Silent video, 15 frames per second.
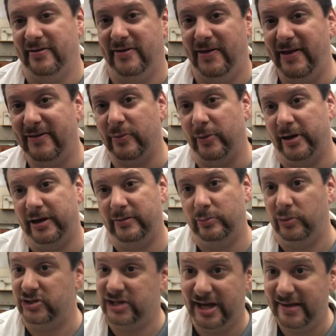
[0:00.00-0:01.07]
this one,
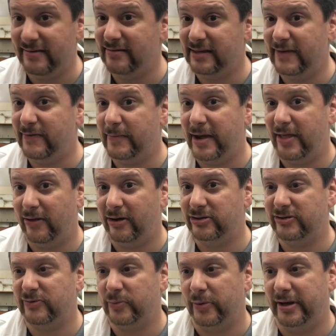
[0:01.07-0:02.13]
which isn't even my
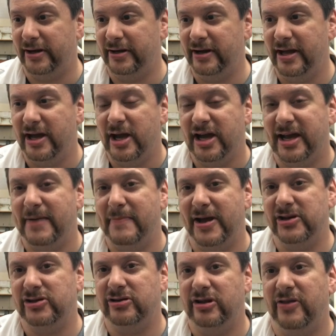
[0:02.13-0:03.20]
largest one, can
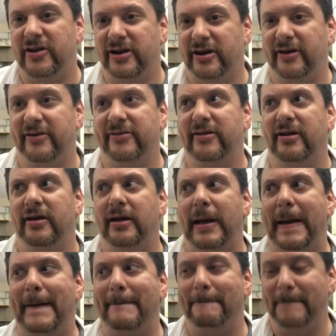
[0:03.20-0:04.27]
measure to the nearest
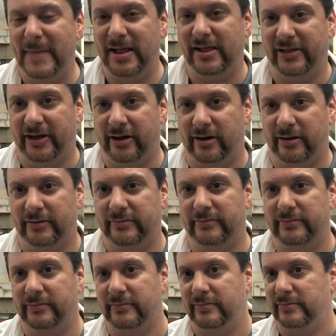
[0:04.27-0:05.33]
milliliter.
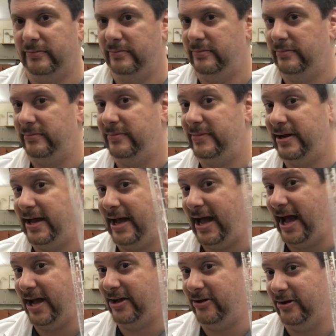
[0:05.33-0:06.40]

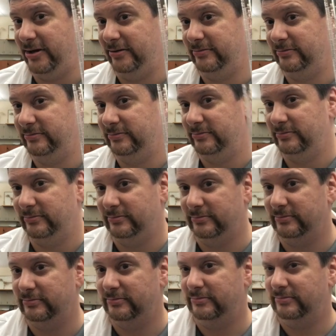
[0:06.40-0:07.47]
Accurate.
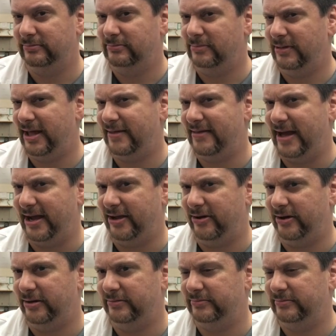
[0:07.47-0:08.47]
Less accurate.